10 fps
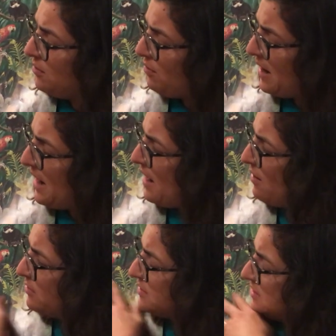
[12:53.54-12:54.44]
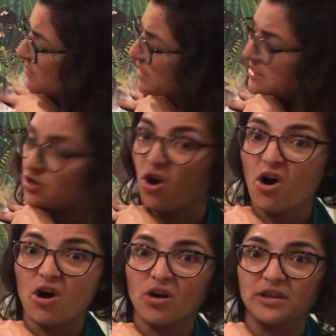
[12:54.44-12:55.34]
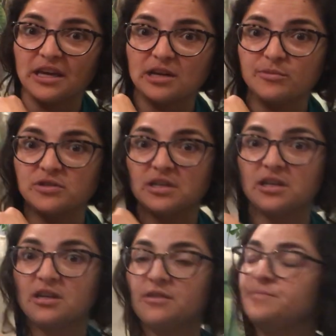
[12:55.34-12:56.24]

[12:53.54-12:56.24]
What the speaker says: Wow, this one has all the animals in it.